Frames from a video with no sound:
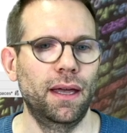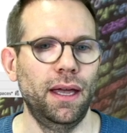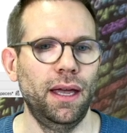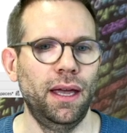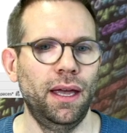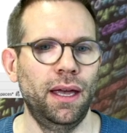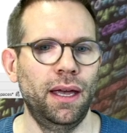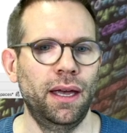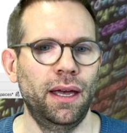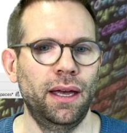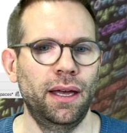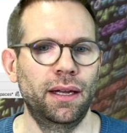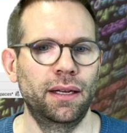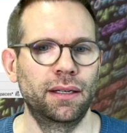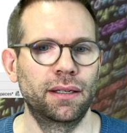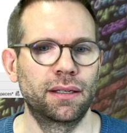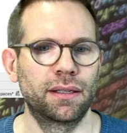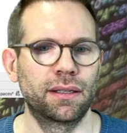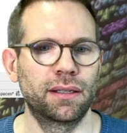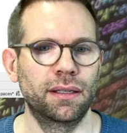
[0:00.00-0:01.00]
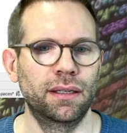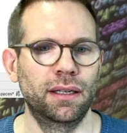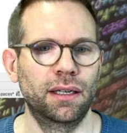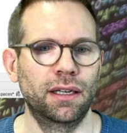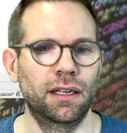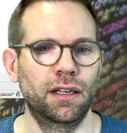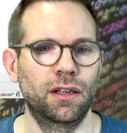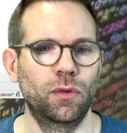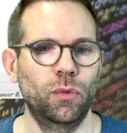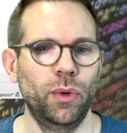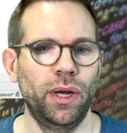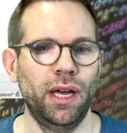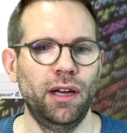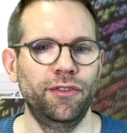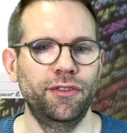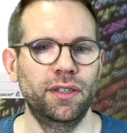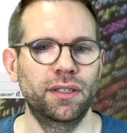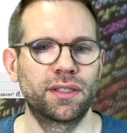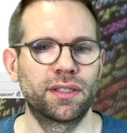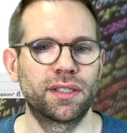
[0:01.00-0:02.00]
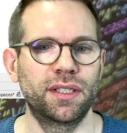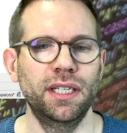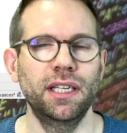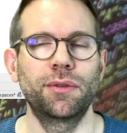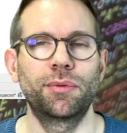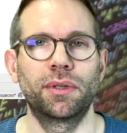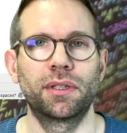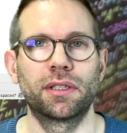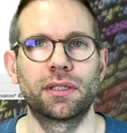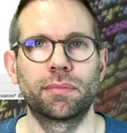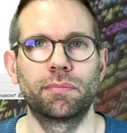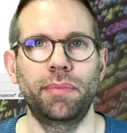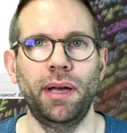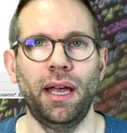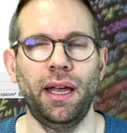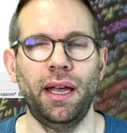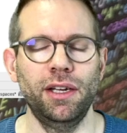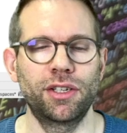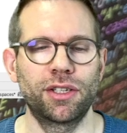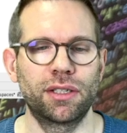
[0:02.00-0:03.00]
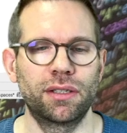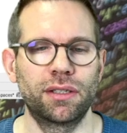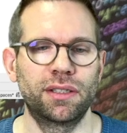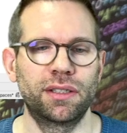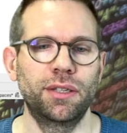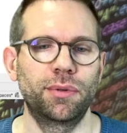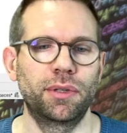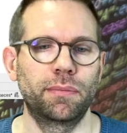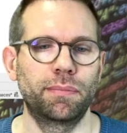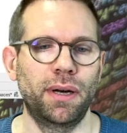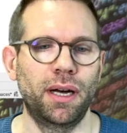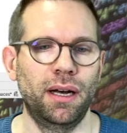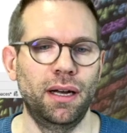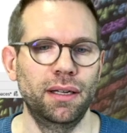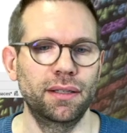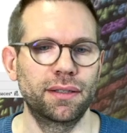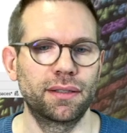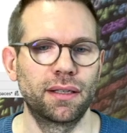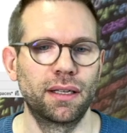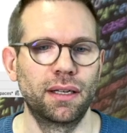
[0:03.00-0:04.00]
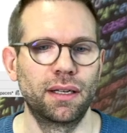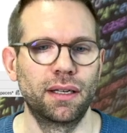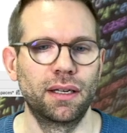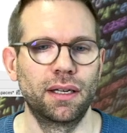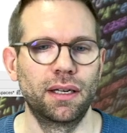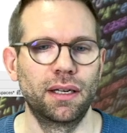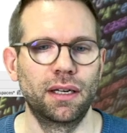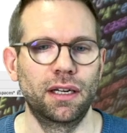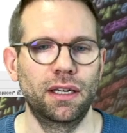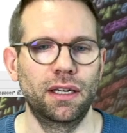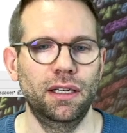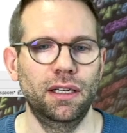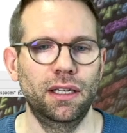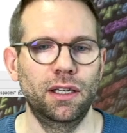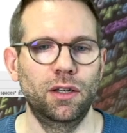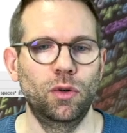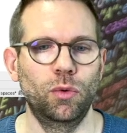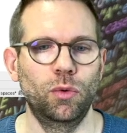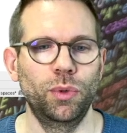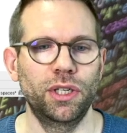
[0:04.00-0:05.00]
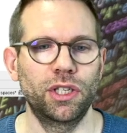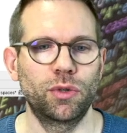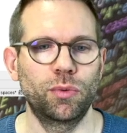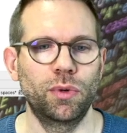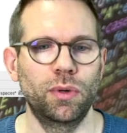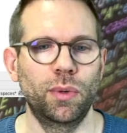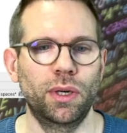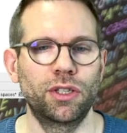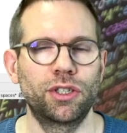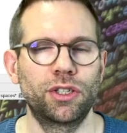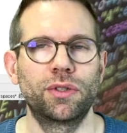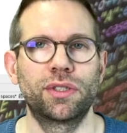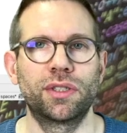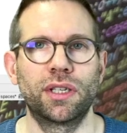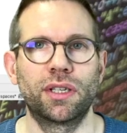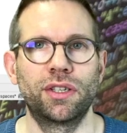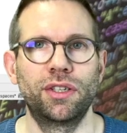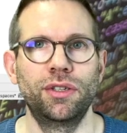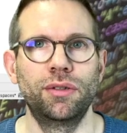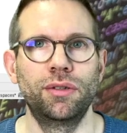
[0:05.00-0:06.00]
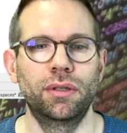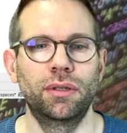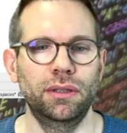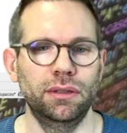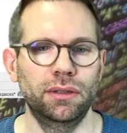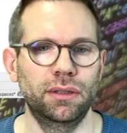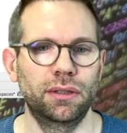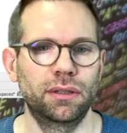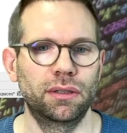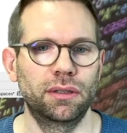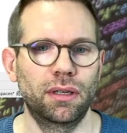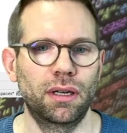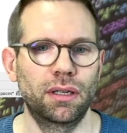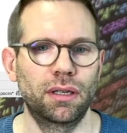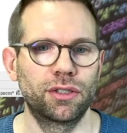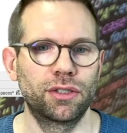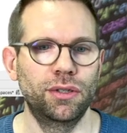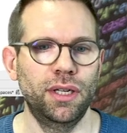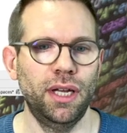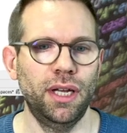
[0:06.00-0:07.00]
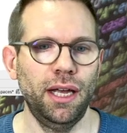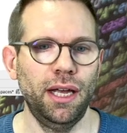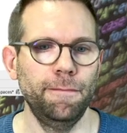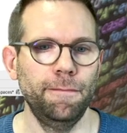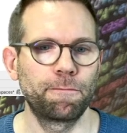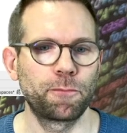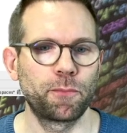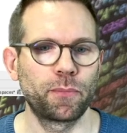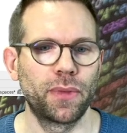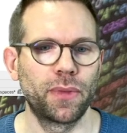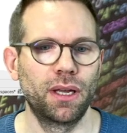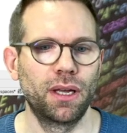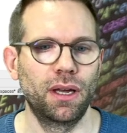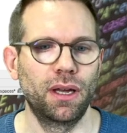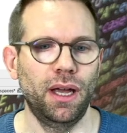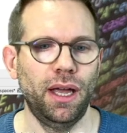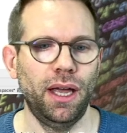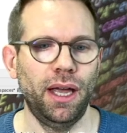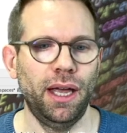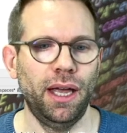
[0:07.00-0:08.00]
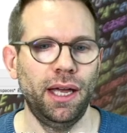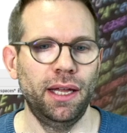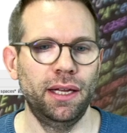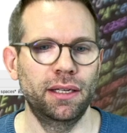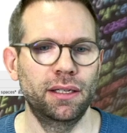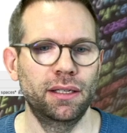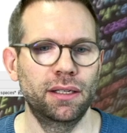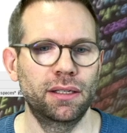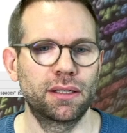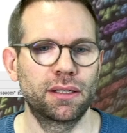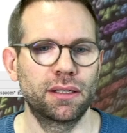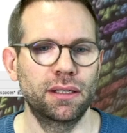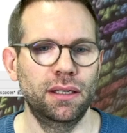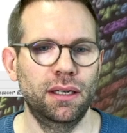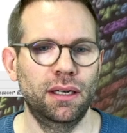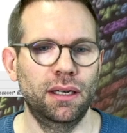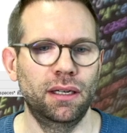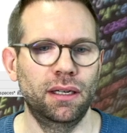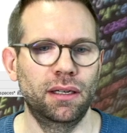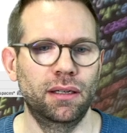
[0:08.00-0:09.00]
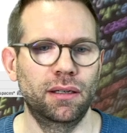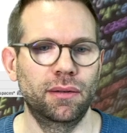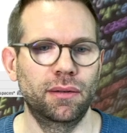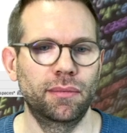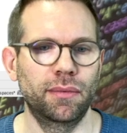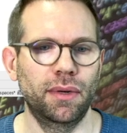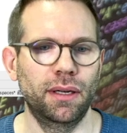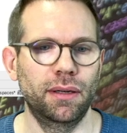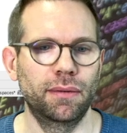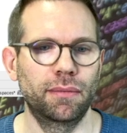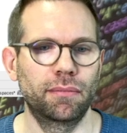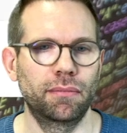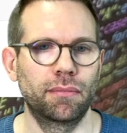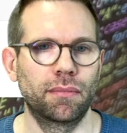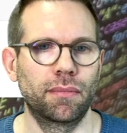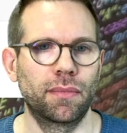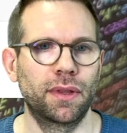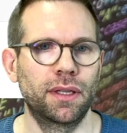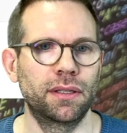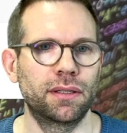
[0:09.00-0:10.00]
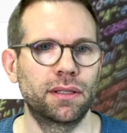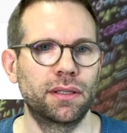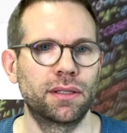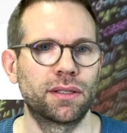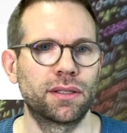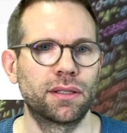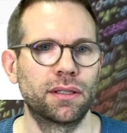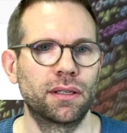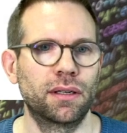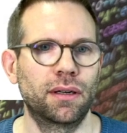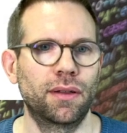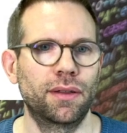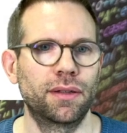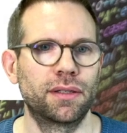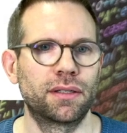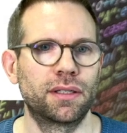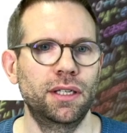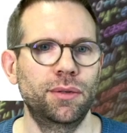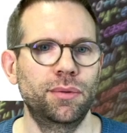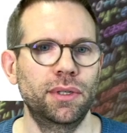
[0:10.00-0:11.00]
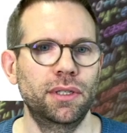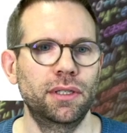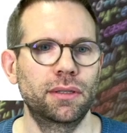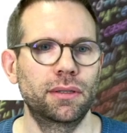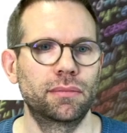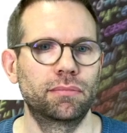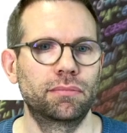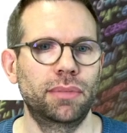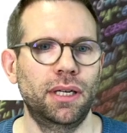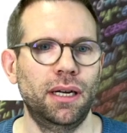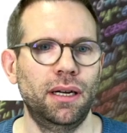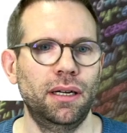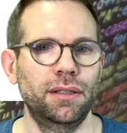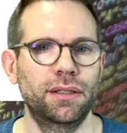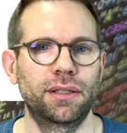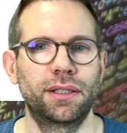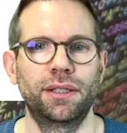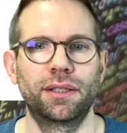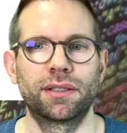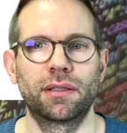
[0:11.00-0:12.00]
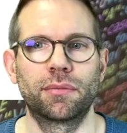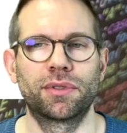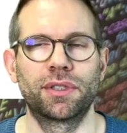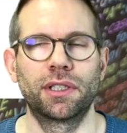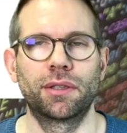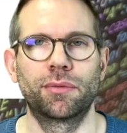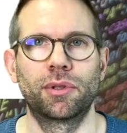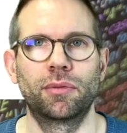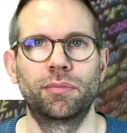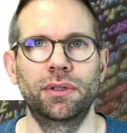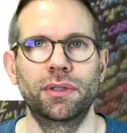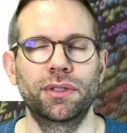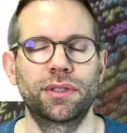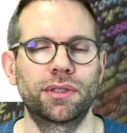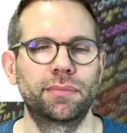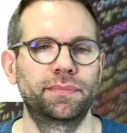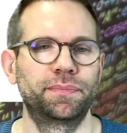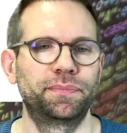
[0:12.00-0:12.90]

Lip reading: And we have a secret page, a secret path, which we want to secure today. And this is the secret part. Here are some secret books.